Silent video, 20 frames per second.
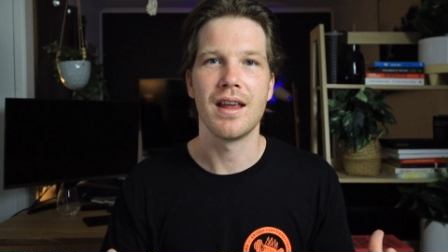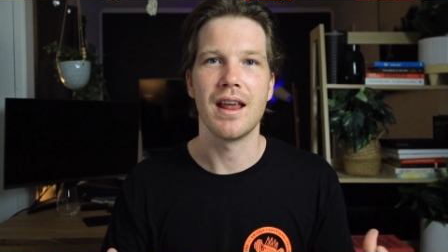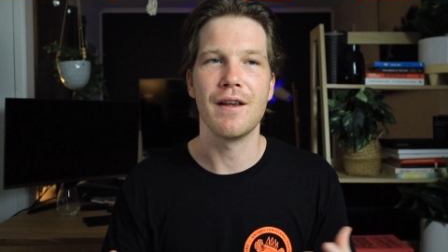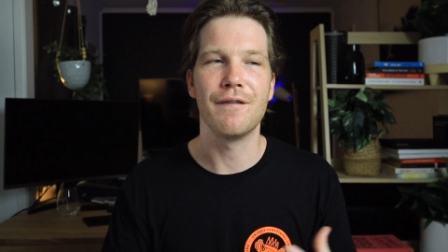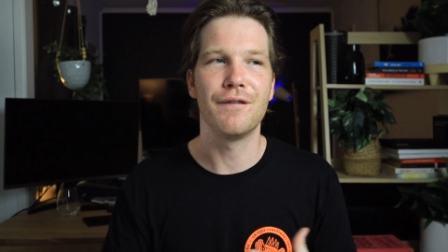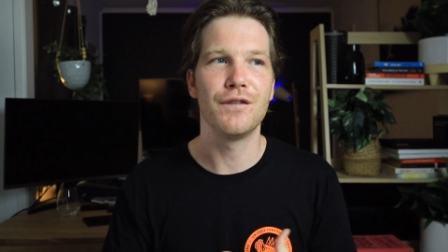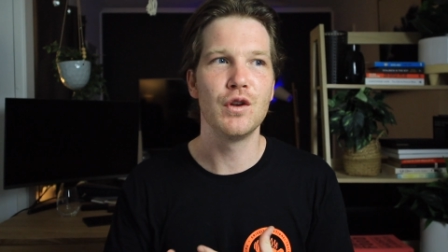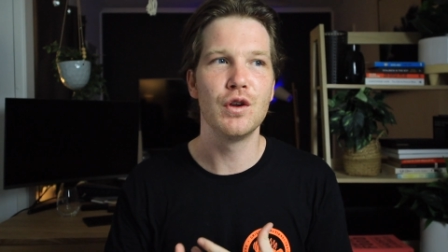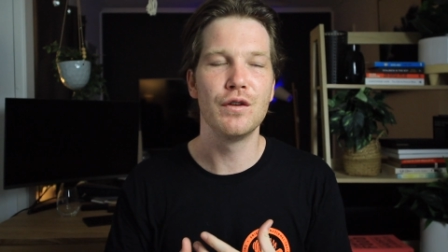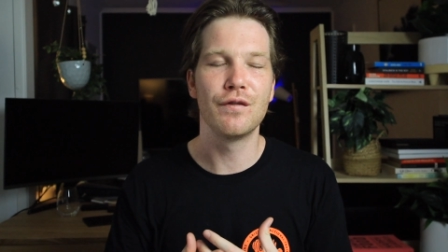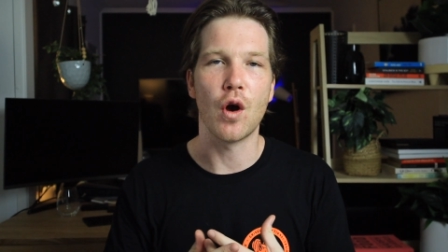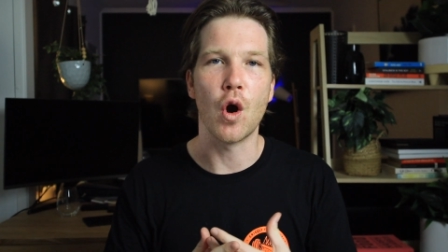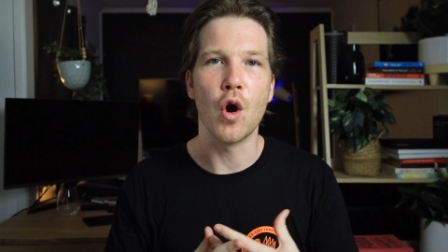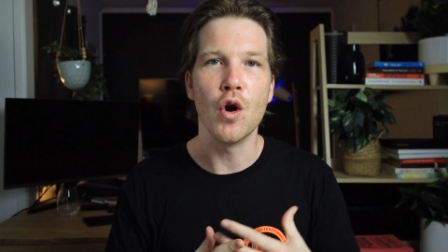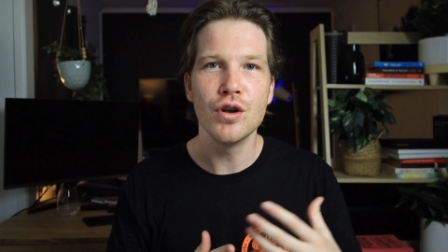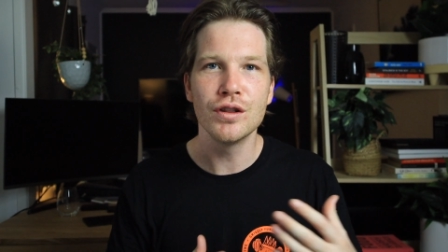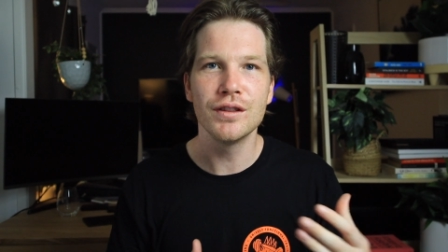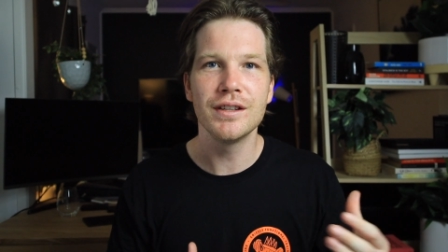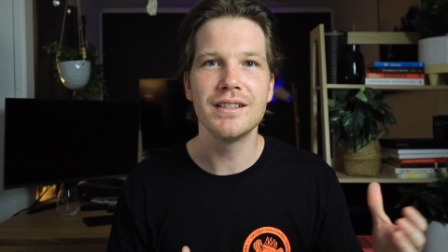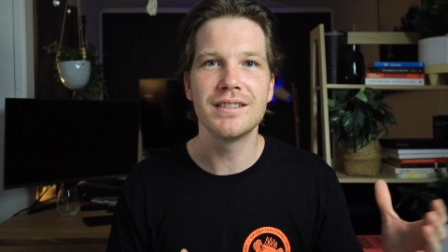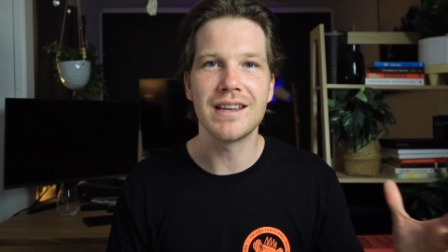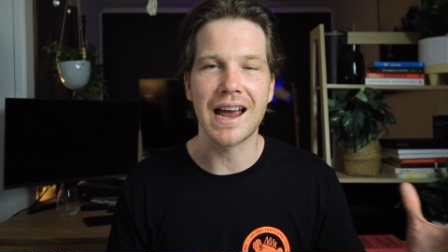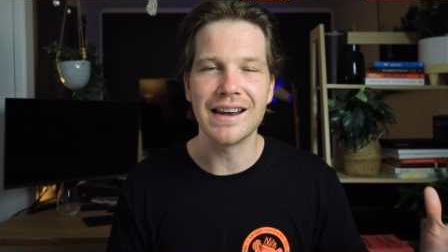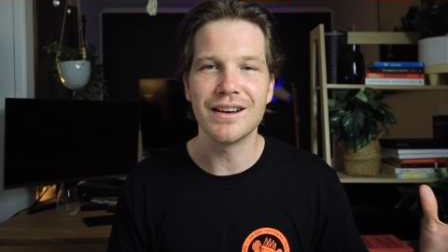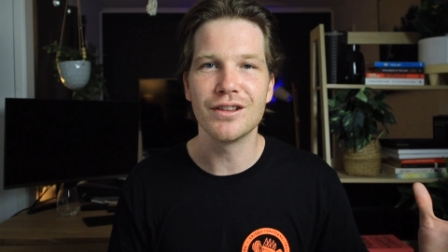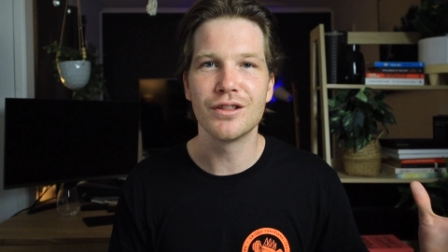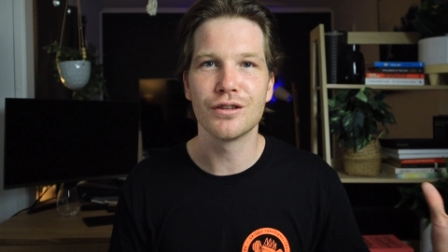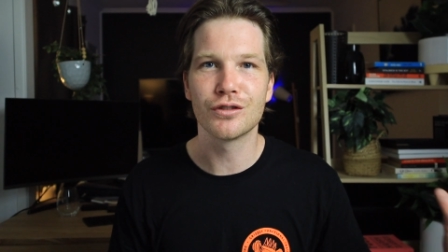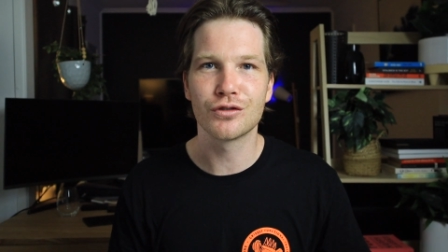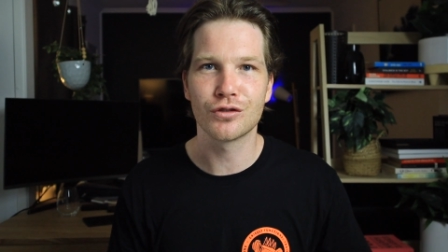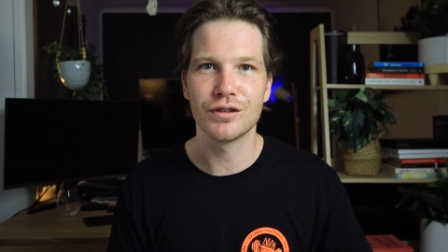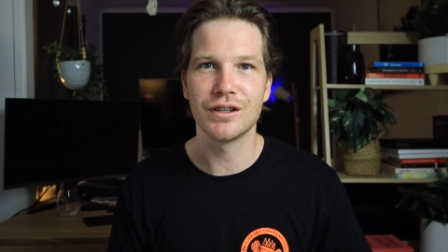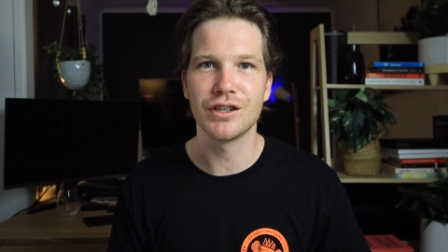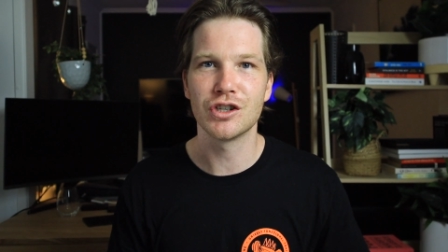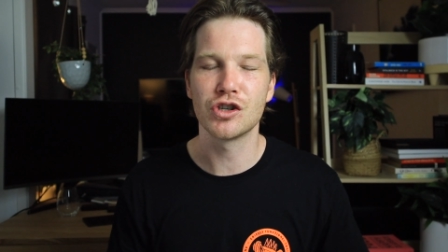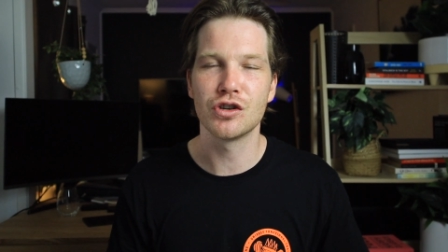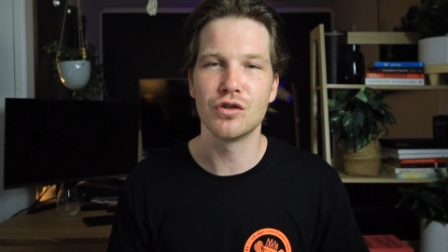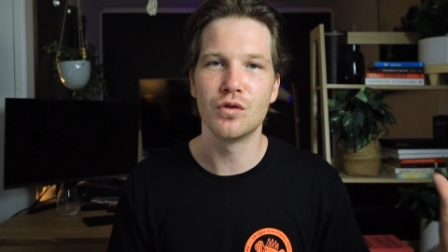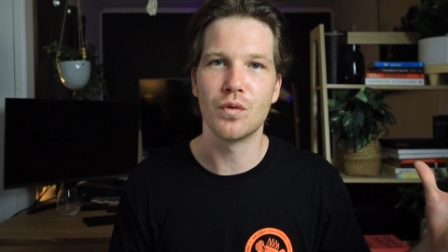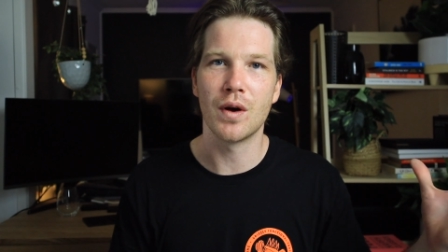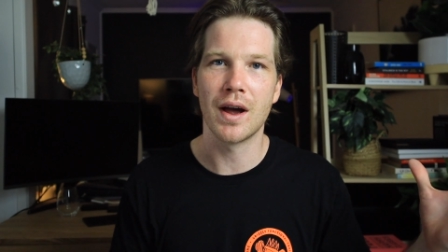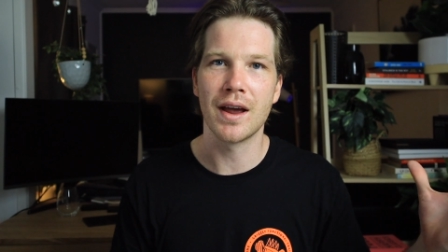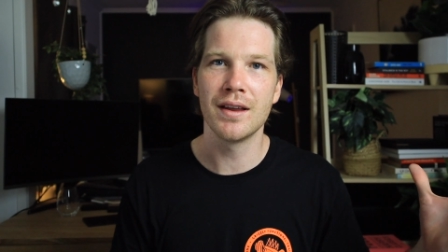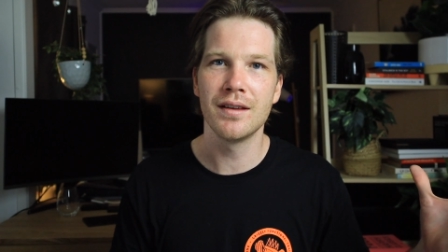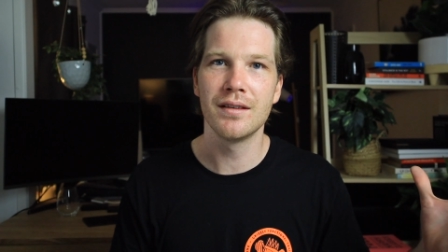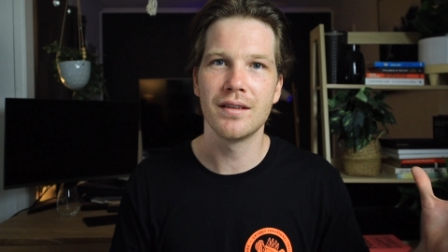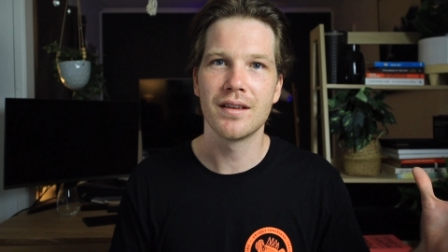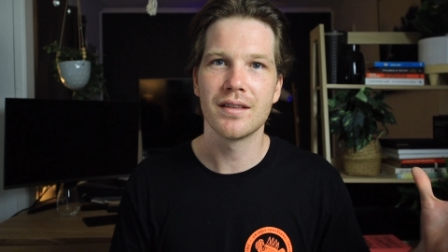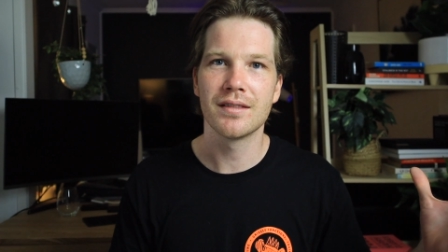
If you've only dated the traditional way,